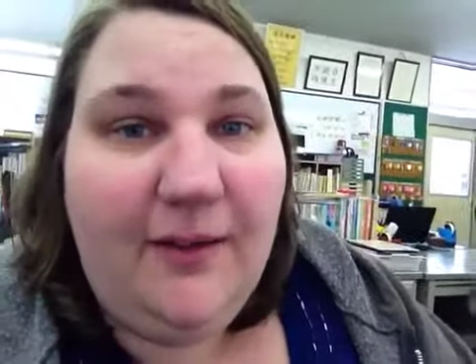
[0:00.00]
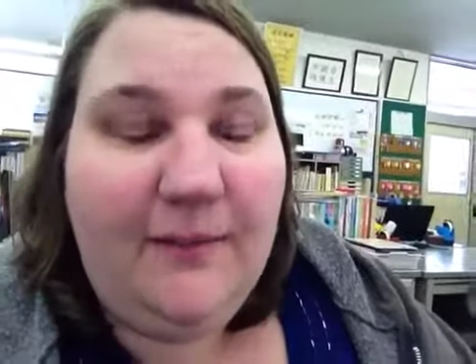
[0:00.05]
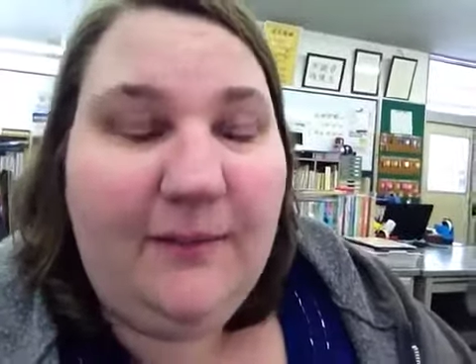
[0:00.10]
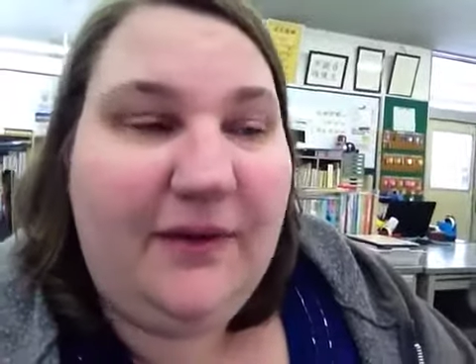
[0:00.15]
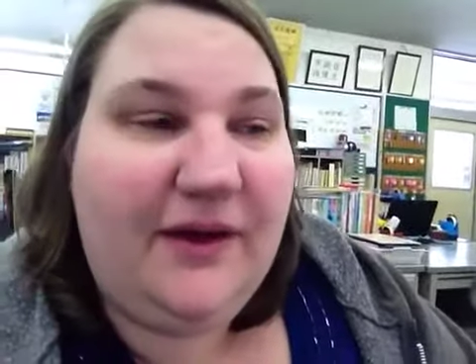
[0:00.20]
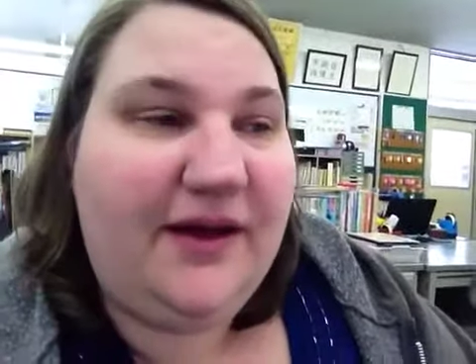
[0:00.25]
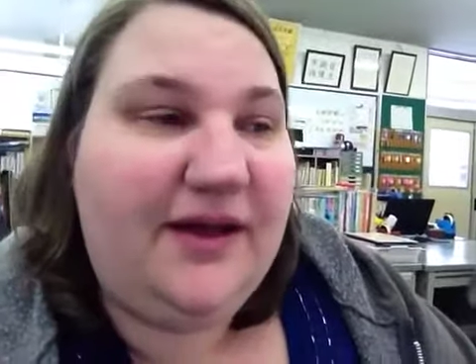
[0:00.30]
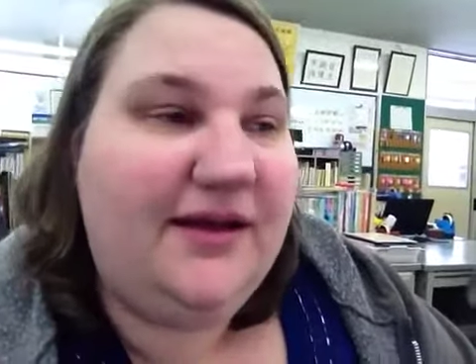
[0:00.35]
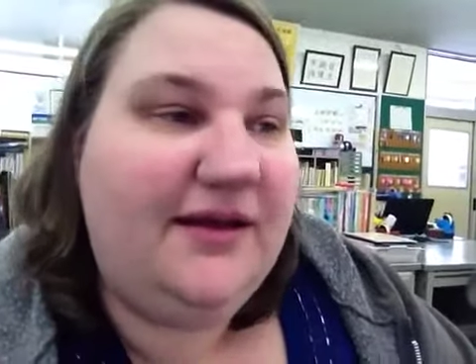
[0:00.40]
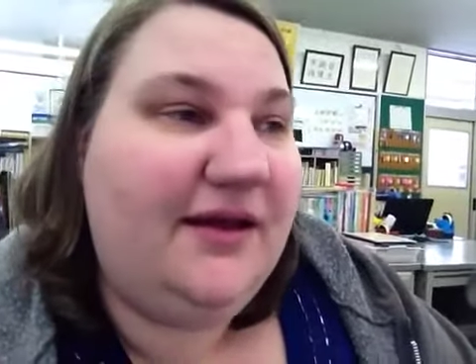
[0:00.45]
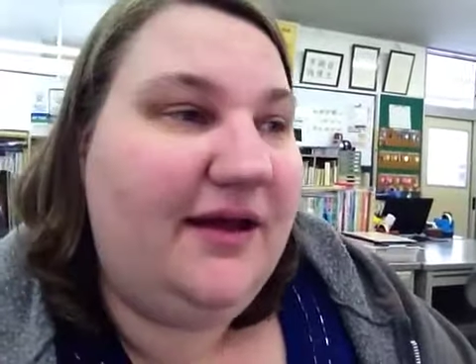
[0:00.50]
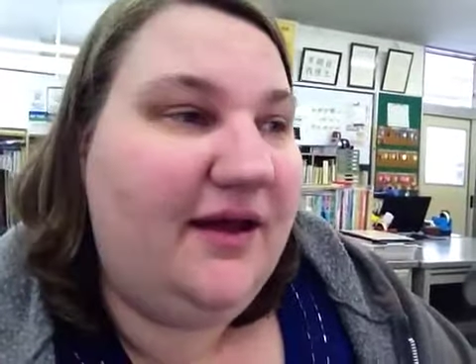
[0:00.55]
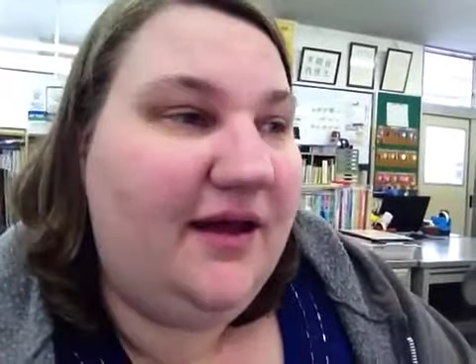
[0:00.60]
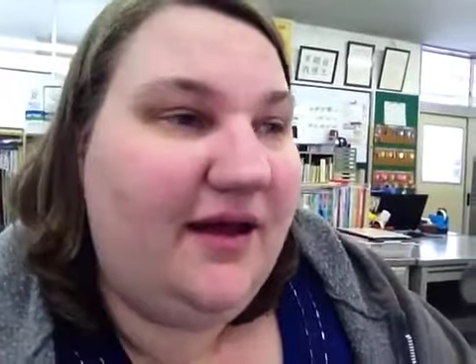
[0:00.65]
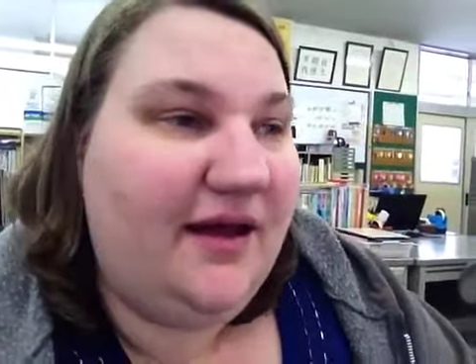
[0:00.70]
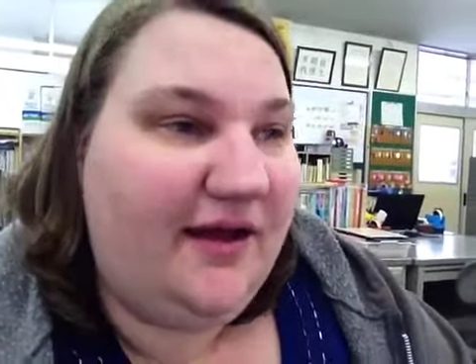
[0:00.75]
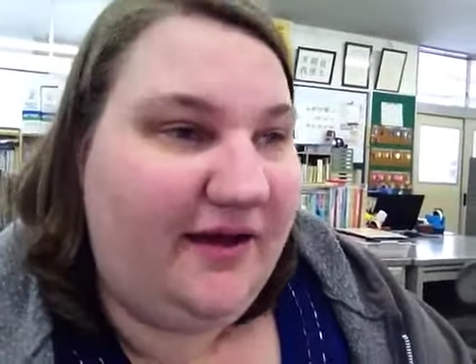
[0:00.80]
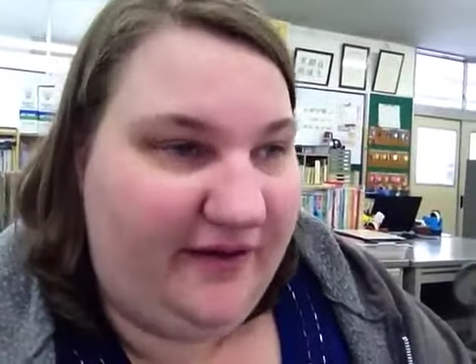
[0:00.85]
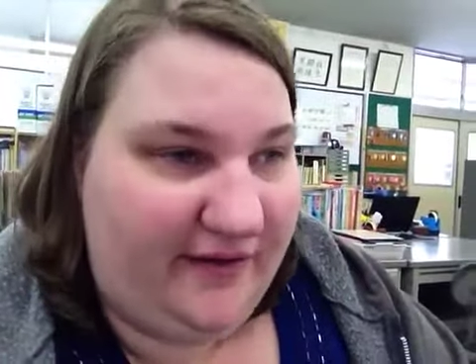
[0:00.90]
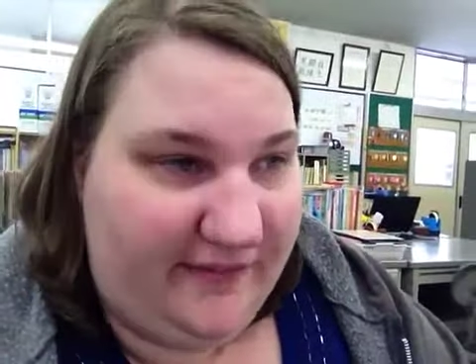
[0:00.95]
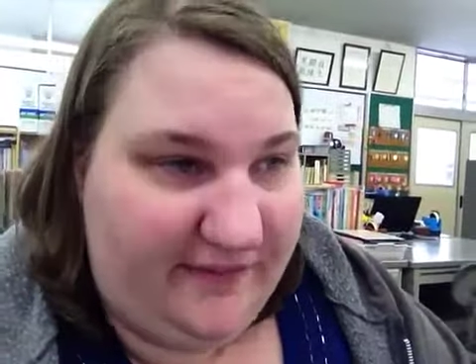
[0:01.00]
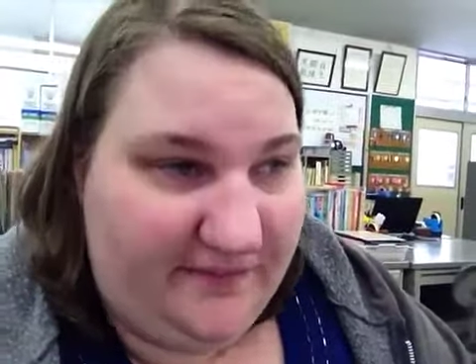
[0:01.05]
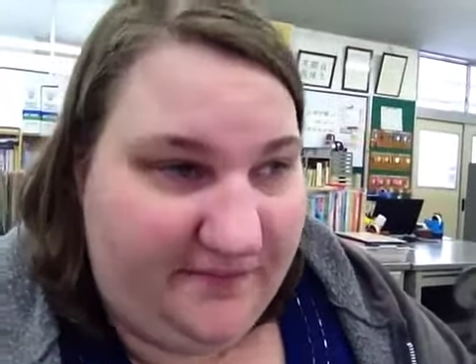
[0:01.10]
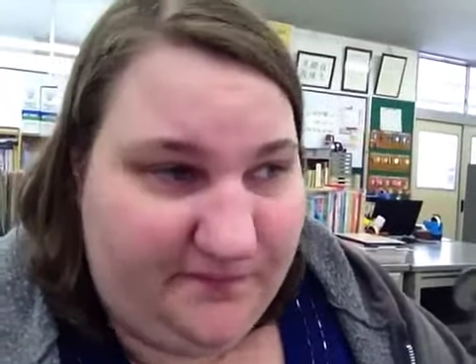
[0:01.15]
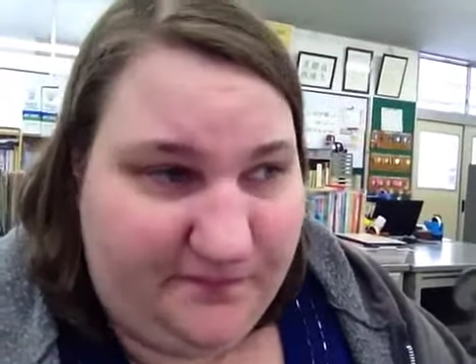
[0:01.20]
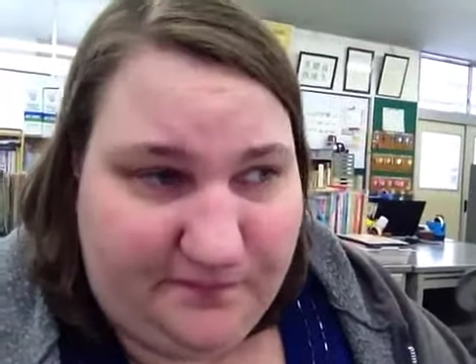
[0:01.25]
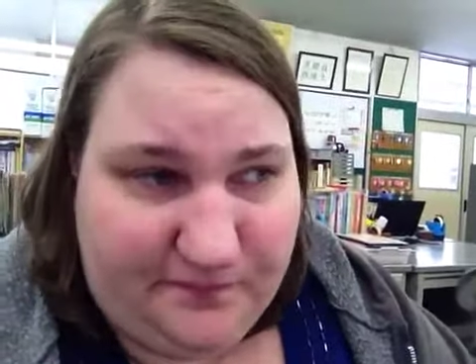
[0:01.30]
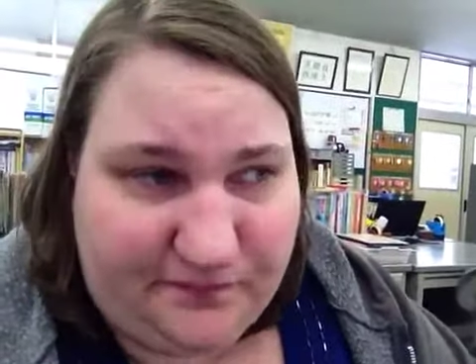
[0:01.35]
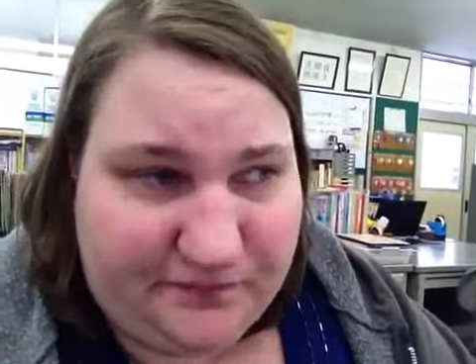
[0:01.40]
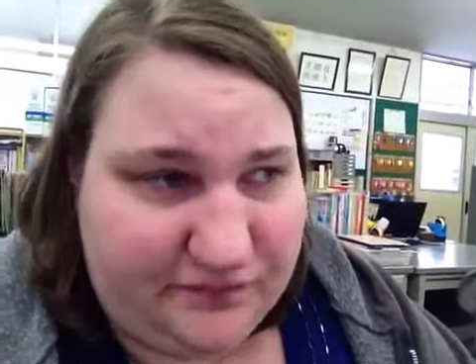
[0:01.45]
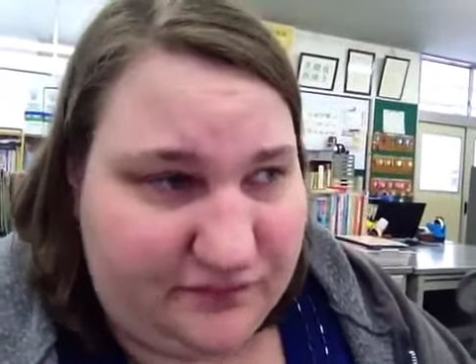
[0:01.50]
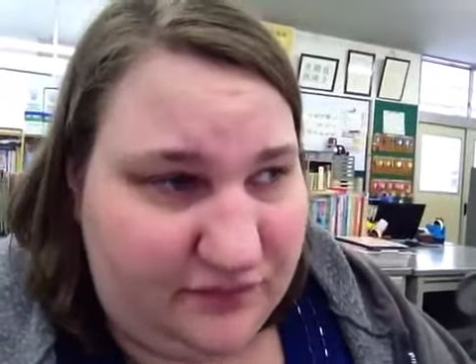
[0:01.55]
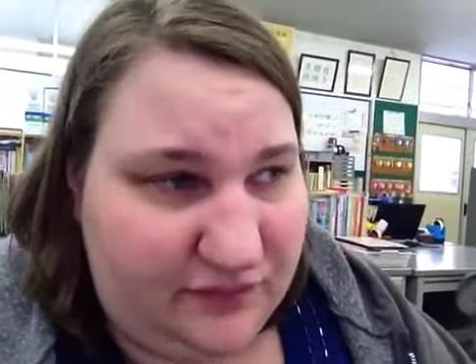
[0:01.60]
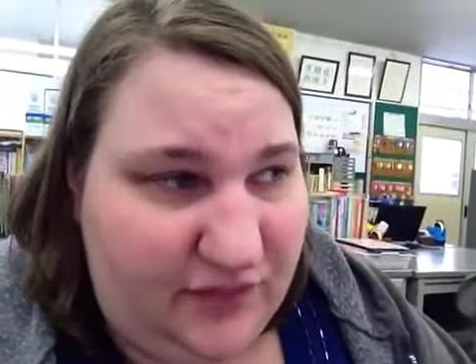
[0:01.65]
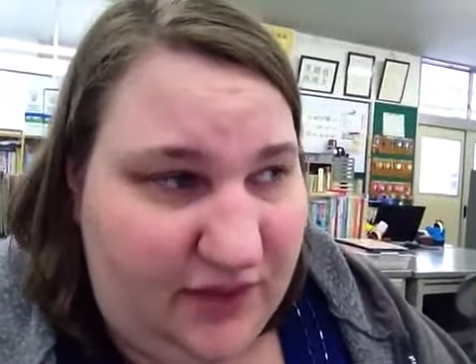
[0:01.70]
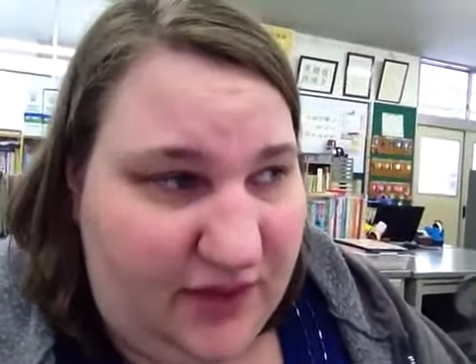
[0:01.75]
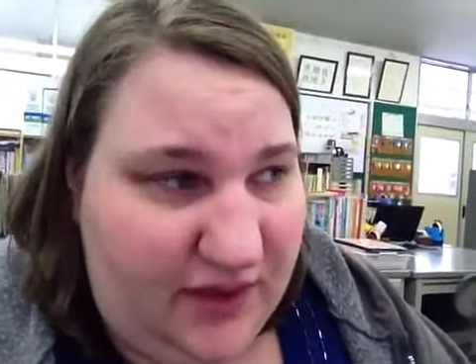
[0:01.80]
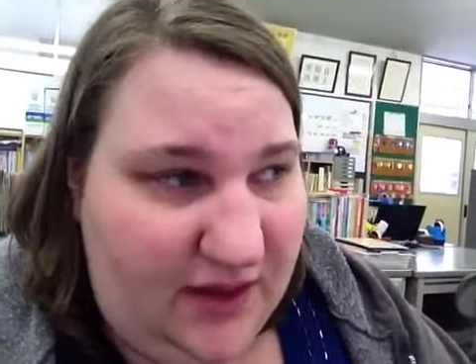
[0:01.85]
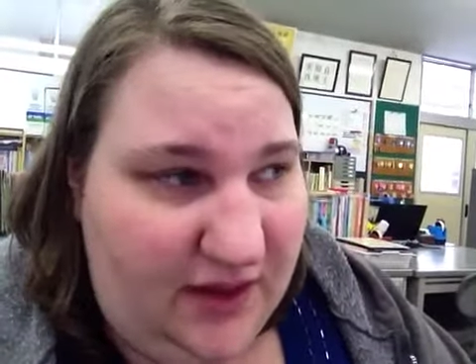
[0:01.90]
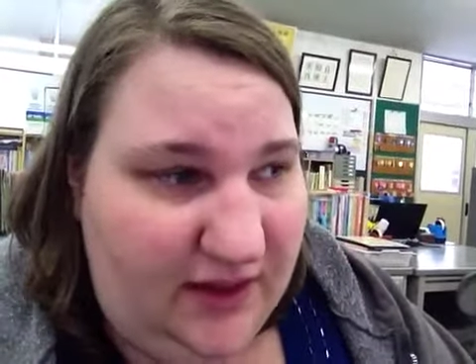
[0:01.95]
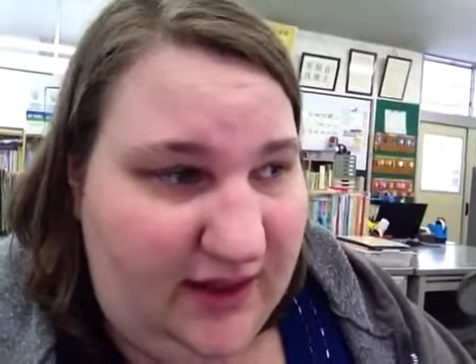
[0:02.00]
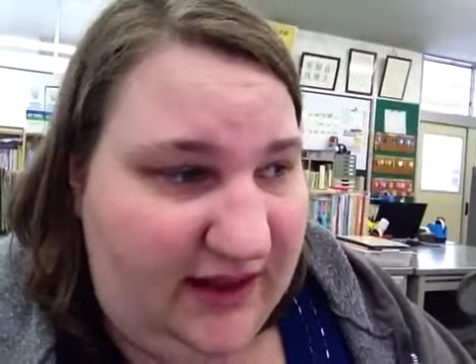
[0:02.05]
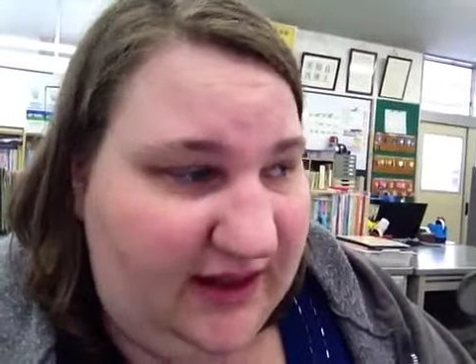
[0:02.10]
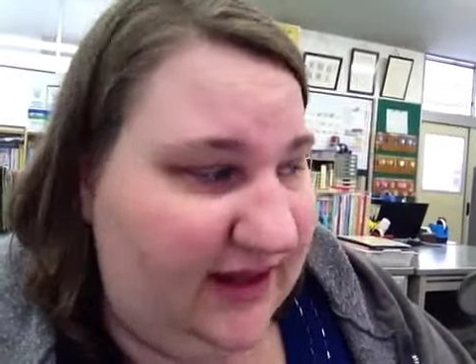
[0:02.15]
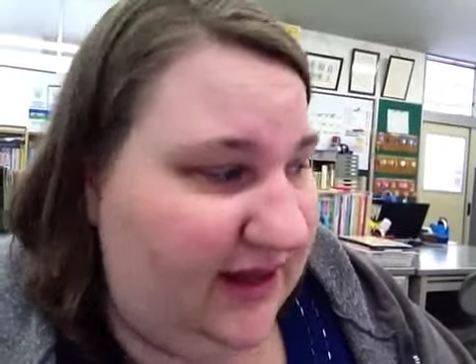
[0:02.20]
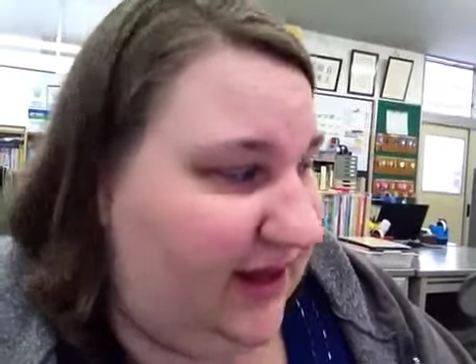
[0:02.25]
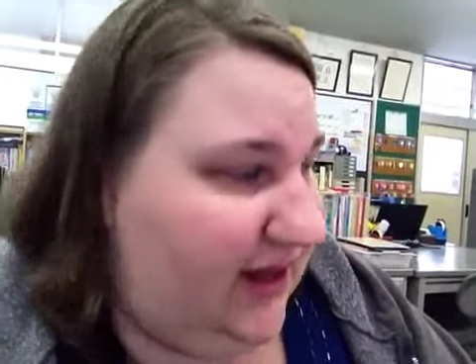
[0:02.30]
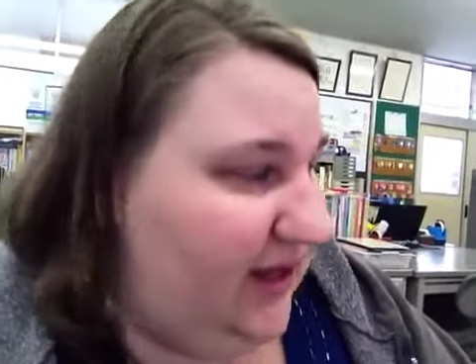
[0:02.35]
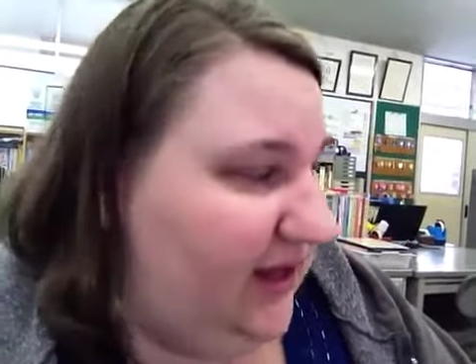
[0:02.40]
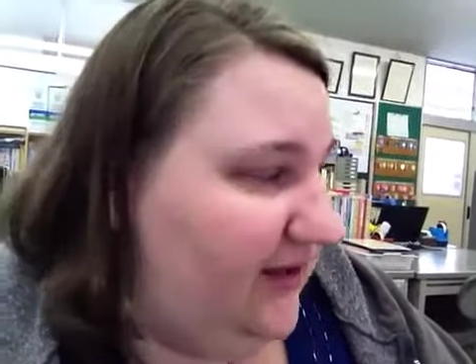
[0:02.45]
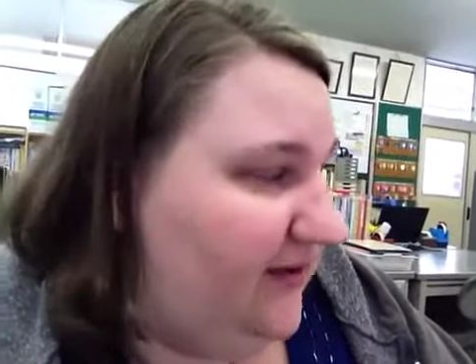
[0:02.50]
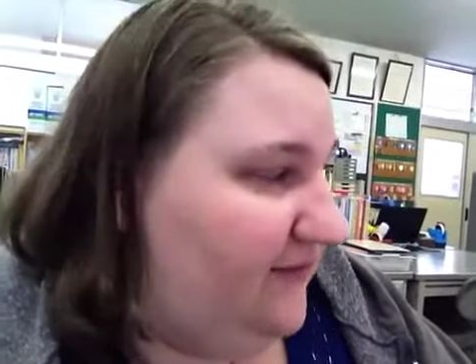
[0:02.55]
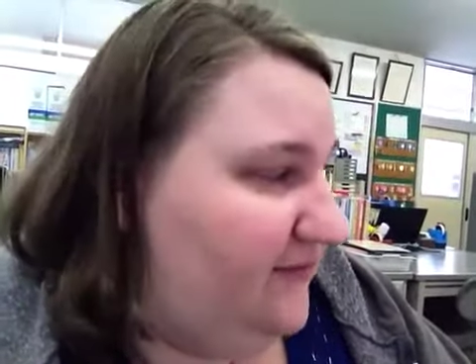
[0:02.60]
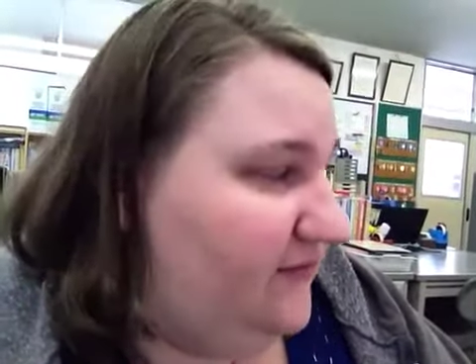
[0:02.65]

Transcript: but, I've